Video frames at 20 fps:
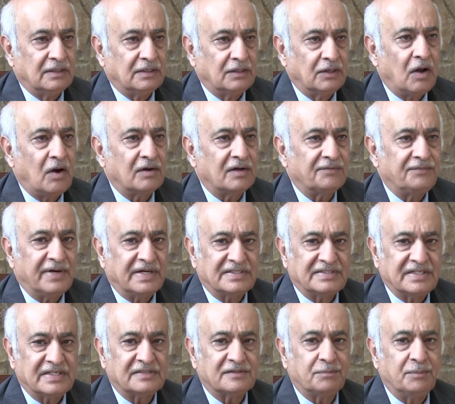lot of
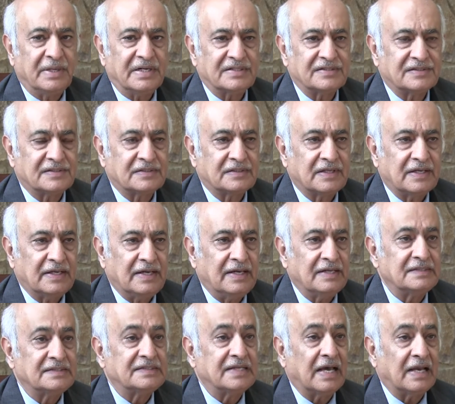adjustments
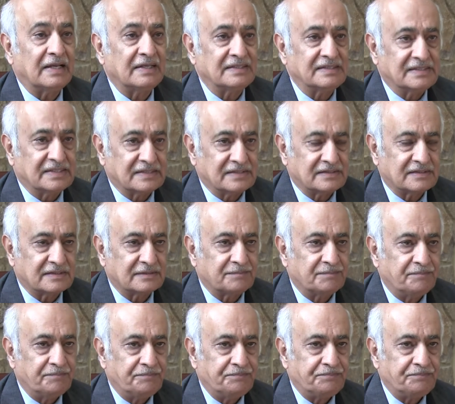and challenges.